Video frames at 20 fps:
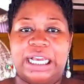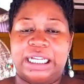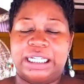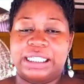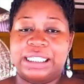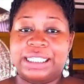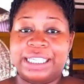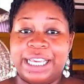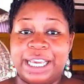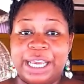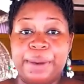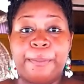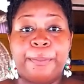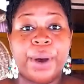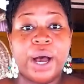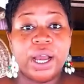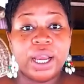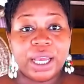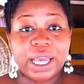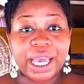
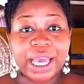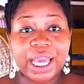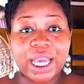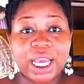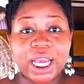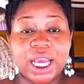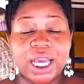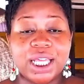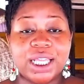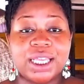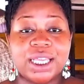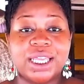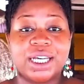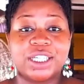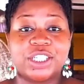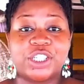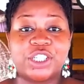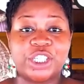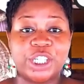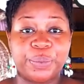debunking the
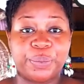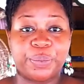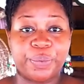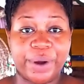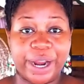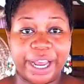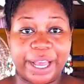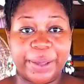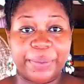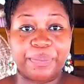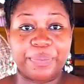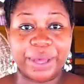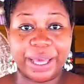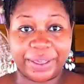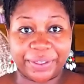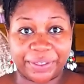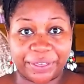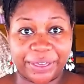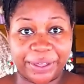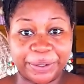shipwreck myth.
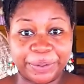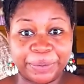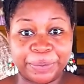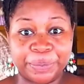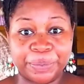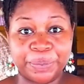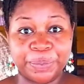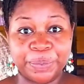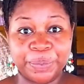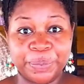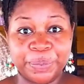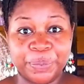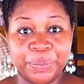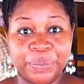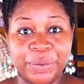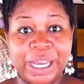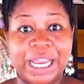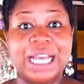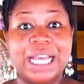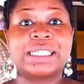
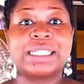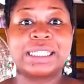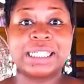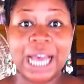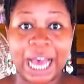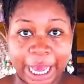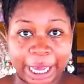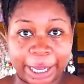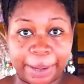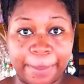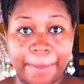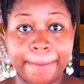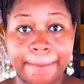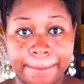It's time.